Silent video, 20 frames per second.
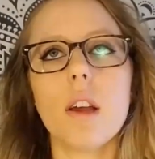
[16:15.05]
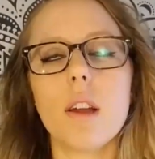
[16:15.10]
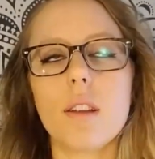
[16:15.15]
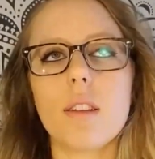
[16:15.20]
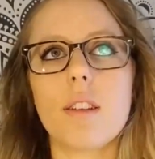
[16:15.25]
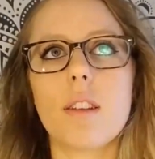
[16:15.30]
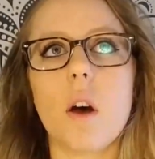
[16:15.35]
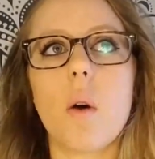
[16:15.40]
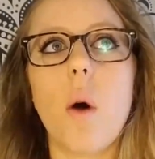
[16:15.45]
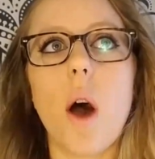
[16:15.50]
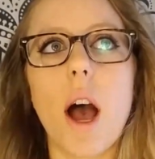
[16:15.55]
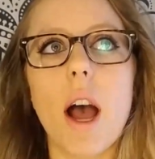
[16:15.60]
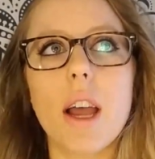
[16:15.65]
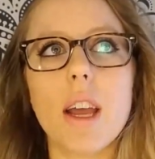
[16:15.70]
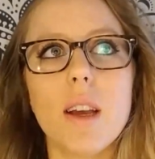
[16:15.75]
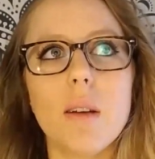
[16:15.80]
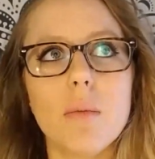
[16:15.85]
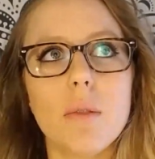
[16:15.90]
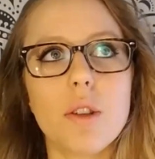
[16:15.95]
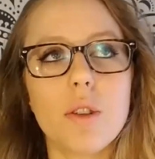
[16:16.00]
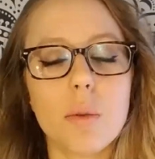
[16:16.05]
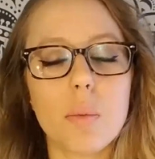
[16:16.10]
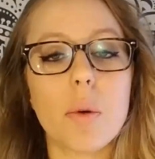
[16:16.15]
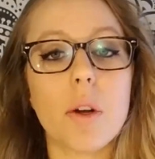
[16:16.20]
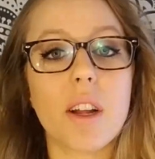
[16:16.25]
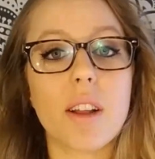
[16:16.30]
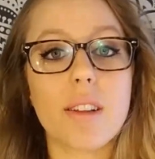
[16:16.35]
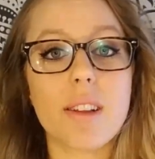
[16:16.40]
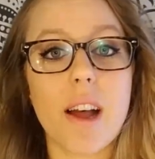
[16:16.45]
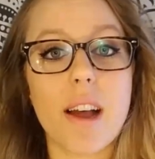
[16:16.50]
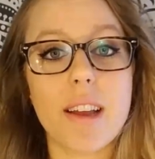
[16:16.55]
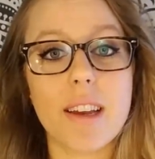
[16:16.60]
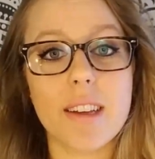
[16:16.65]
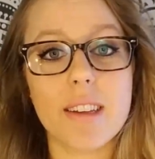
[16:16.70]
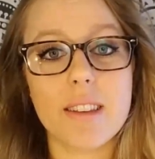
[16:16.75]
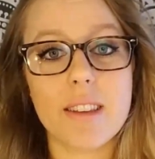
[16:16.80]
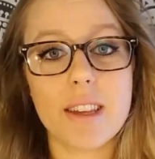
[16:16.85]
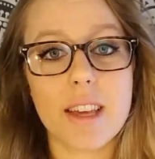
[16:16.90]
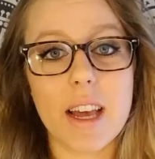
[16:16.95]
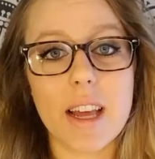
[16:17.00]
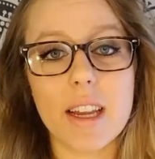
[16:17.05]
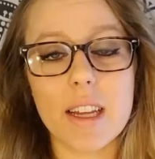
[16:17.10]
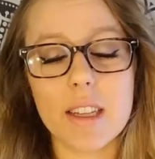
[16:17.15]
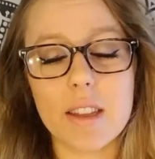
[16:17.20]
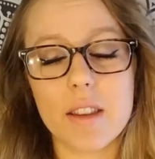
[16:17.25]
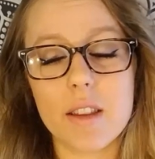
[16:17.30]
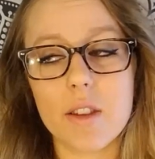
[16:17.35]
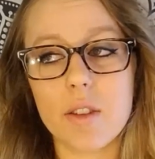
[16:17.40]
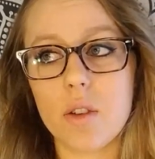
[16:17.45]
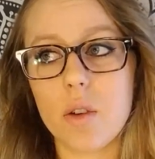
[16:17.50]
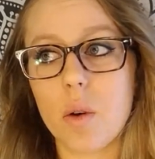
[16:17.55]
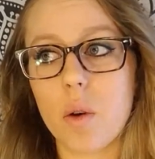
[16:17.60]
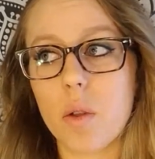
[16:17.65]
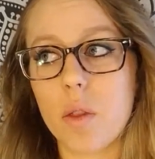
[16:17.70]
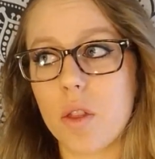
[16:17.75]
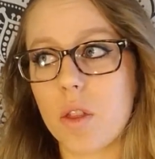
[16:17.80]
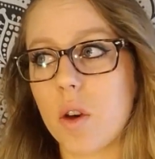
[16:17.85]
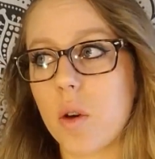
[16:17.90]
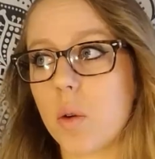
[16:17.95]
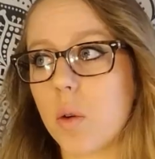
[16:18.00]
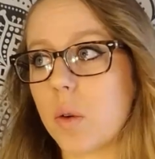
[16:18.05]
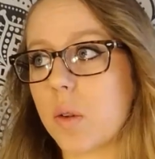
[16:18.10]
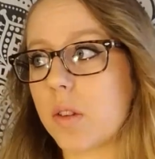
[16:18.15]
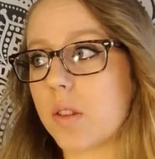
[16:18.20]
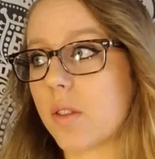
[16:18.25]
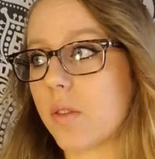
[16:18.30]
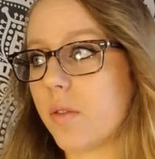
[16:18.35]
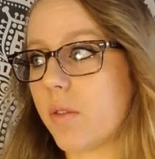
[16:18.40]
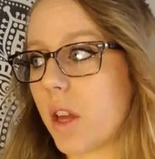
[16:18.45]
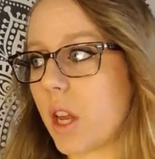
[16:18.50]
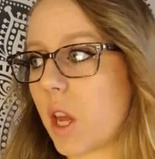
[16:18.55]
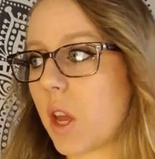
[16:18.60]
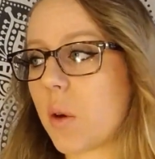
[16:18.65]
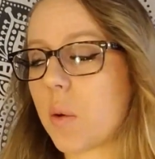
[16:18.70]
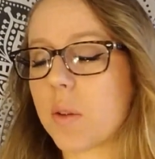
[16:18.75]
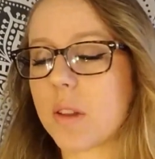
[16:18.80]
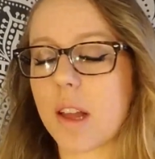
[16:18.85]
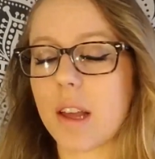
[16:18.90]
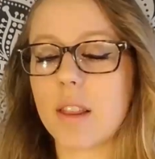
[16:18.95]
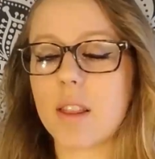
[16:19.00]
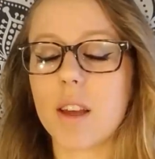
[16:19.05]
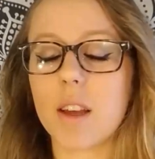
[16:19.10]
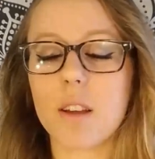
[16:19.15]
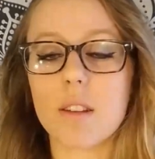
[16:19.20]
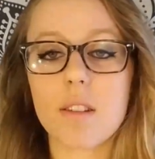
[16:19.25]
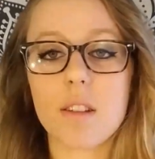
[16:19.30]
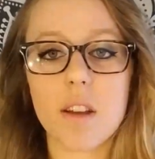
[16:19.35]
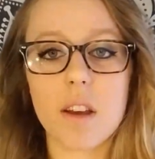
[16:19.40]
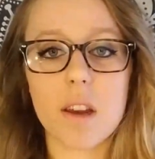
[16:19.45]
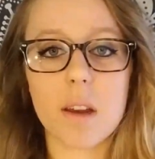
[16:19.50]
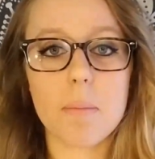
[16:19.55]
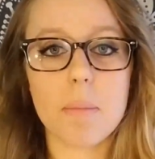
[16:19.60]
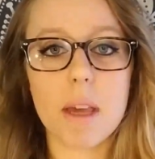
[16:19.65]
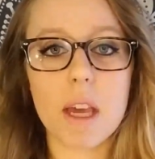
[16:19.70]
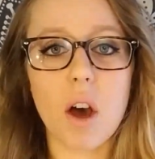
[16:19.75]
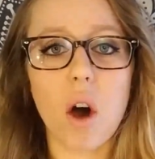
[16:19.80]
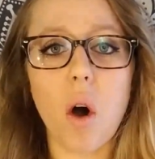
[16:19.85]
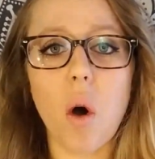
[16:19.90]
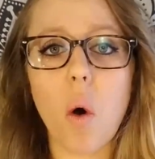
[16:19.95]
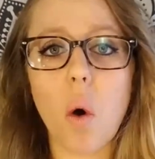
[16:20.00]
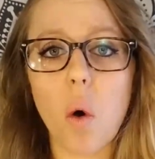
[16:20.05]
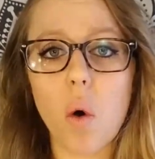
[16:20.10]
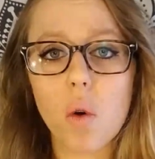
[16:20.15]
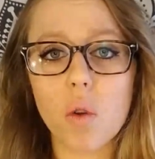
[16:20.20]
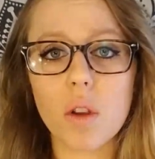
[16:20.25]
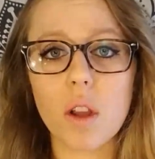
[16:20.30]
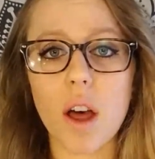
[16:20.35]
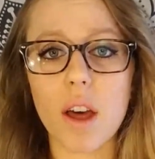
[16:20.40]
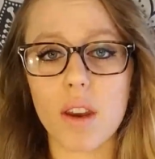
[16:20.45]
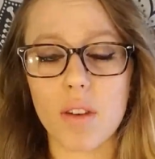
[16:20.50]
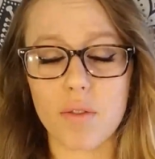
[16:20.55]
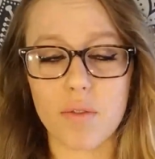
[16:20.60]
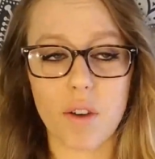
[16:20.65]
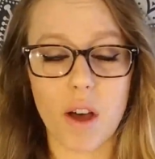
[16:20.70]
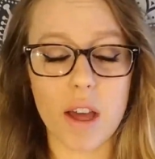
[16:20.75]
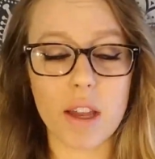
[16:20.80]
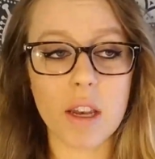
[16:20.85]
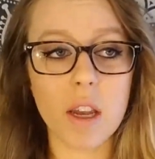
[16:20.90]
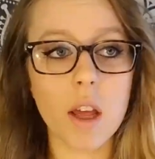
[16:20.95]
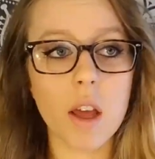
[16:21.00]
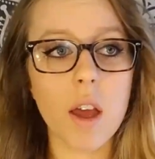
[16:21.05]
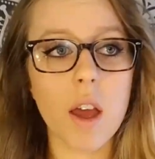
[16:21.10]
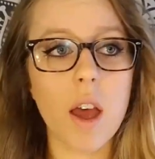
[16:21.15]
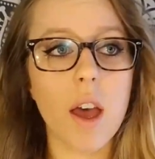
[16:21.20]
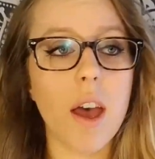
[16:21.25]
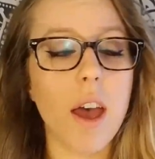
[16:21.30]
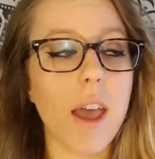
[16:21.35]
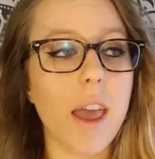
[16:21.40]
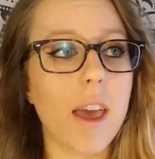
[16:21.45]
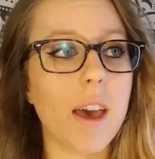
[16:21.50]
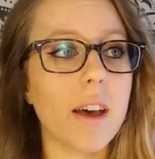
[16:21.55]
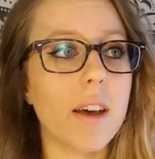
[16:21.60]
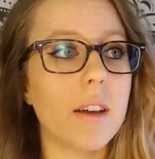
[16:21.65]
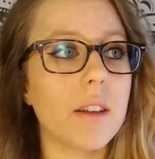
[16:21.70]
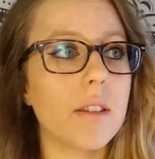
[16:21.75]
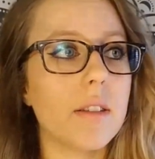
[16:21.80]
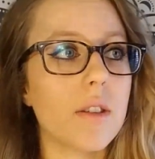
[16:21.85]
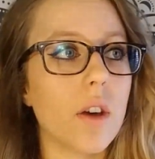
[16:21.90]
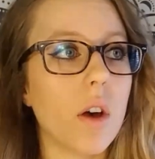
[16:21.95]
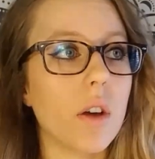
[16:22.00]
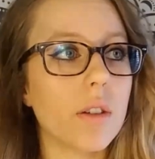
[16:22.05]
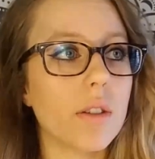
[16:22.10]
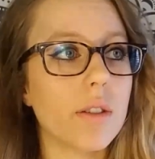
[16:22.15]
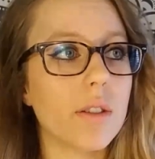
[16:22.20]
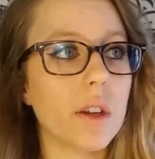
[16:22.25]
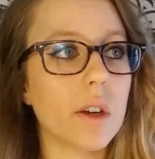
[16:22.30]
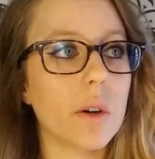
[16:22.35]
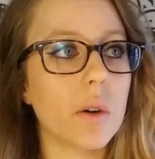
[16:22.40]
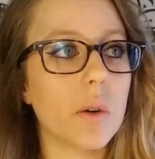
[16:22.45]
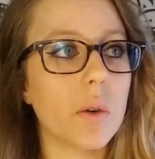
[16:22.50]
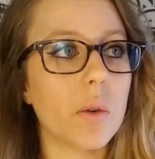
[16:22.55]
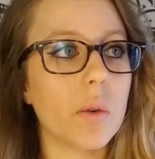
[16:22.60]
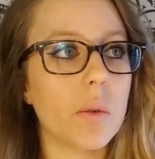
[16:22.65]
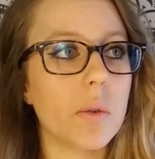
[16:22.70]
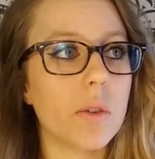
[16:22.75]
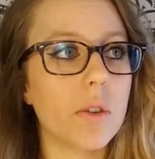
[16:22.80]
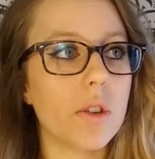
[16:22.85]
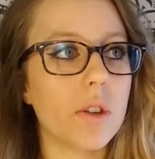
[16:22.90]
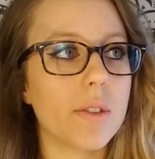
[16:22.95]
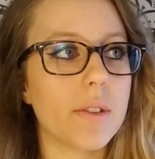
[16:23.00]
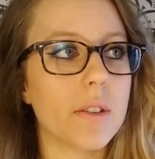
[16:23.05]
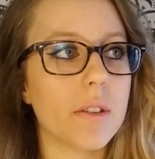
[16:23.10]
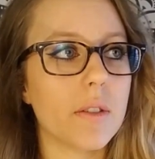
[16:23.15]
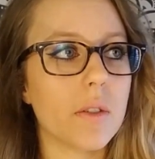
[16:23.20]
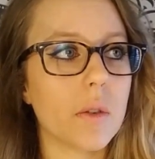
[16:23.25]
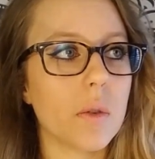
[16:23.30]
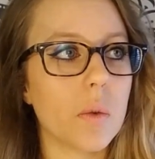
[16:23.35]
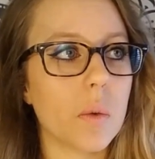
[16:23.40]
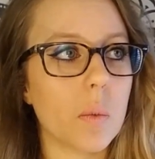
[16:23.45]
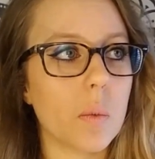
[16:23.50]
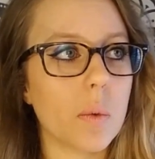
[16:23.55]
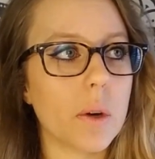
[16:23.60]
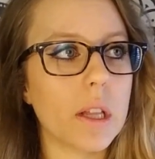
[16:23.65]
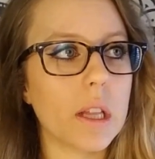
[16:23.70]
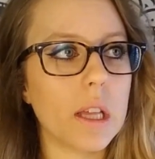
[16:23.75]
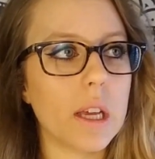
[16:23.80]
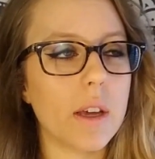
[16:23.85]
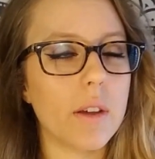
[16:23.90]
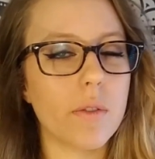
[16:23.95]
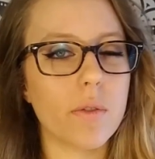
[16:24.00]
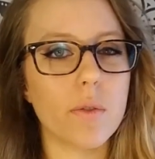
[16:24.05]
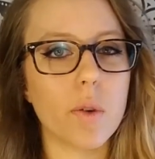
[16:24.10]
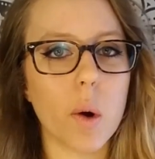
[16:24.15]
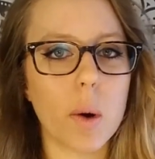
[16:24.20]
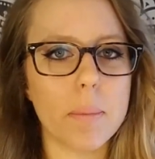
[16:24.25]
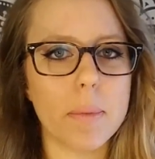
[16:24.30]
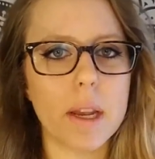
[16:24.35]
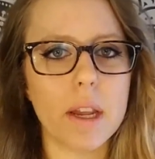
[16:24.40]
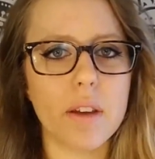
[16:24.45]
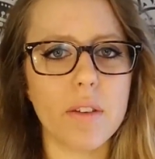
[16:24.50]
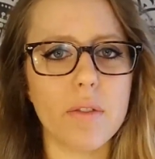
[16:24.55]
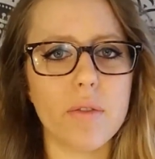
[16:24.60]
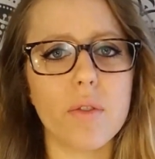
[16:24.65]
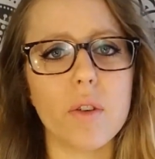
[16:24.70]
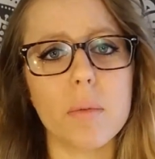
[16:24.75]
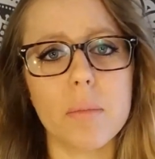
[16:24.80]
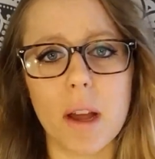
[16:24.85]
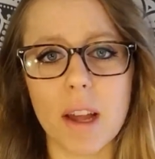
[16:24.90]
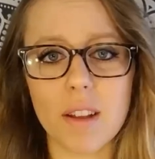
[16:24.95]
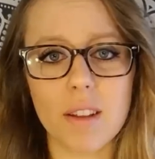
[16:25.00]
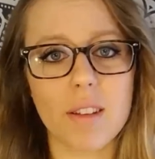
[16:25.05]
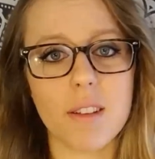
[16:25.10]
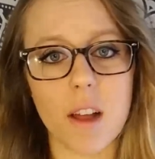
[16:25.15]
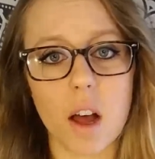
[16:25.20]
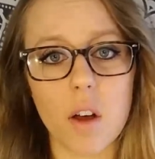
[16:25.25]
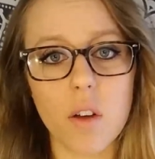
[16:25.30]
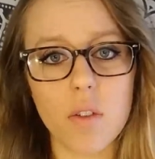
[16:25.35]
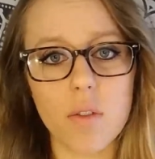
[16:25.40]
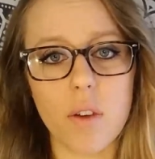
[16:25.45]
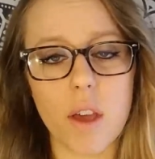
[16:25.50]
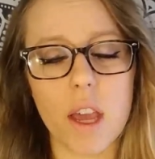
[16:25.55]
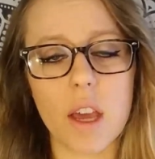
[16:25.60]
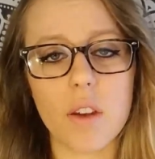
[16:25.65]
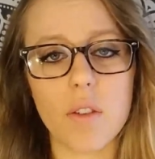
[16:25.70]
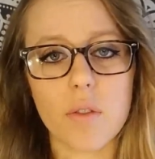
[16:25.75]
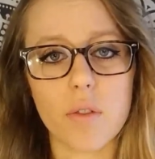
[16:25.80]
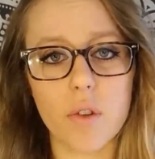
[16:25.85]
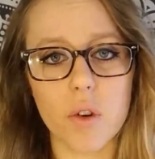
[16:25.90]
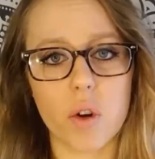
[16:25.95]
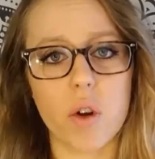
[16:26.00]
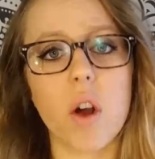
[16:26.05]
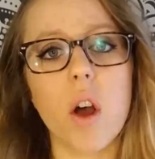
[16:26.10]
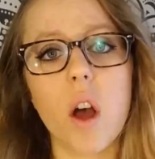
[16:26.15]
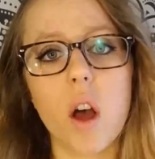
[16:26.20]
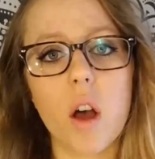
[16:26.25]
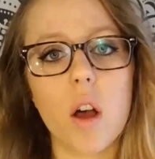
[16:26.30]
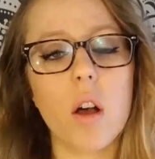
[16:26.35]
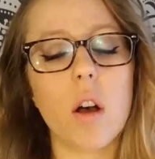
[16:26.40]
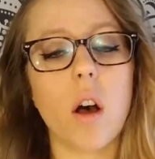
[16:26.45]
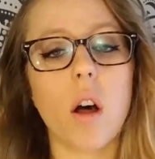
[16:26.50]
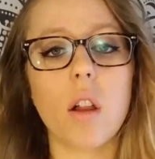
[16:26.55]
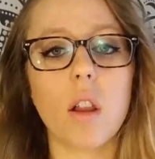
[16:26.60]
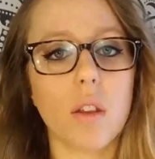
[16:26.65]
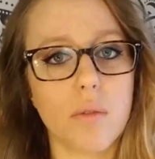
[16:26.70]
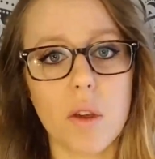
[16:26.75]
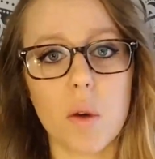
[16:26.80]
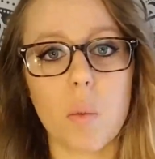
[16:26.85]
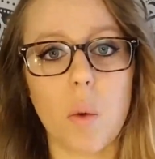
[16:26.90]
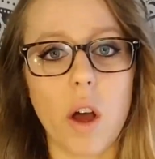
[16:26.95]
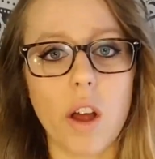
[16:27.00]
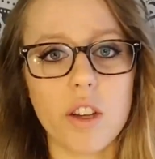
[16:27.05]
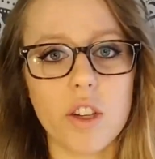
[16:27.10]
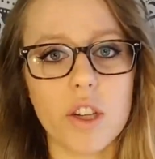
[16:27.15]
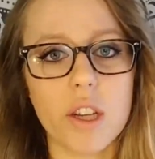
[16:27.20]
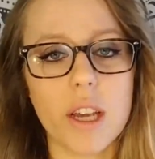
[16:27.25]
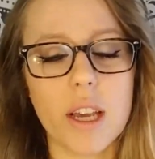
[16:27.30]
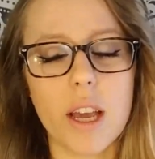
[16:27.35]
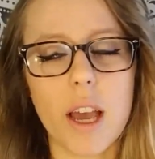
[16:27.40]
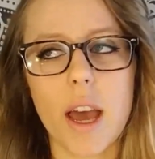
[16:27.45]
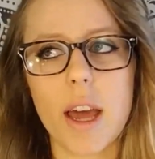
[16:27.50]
So I am super excited to get into those videos. I think it's gonna be a whole lot of fun and also just really informative for myself and for all of you watching.